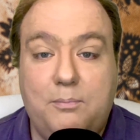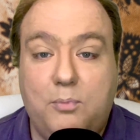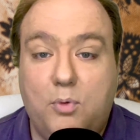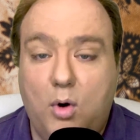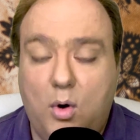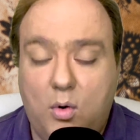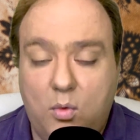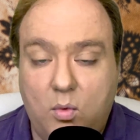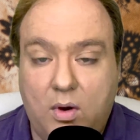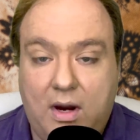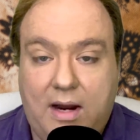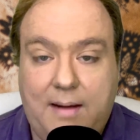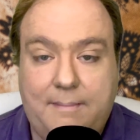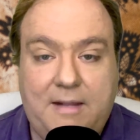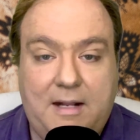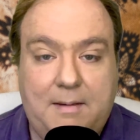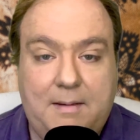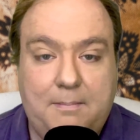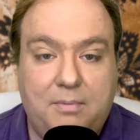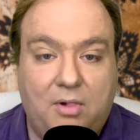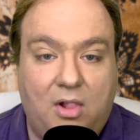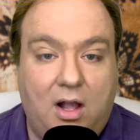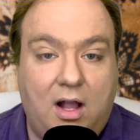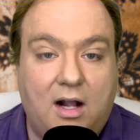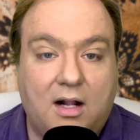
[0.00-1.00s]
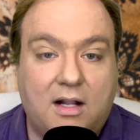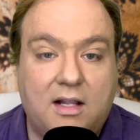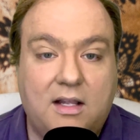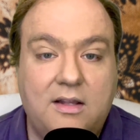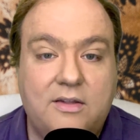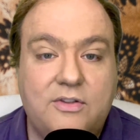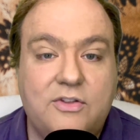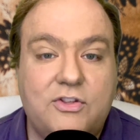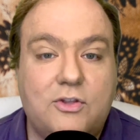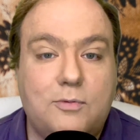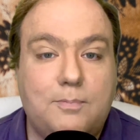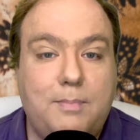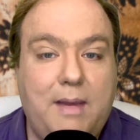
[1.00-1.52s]
programming block,
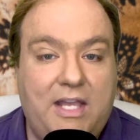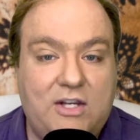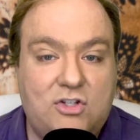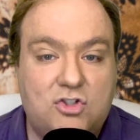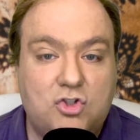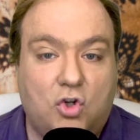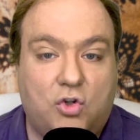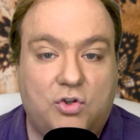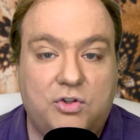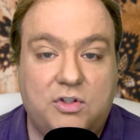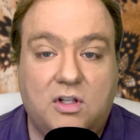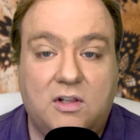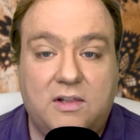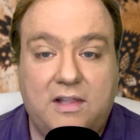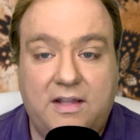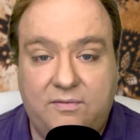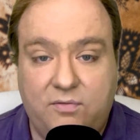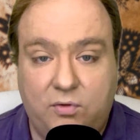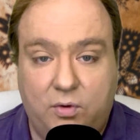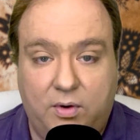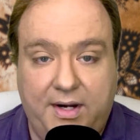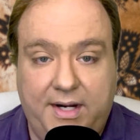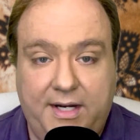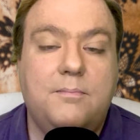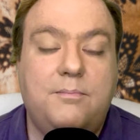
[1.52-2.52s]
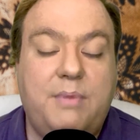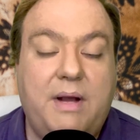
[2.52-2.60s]
Special Delivery.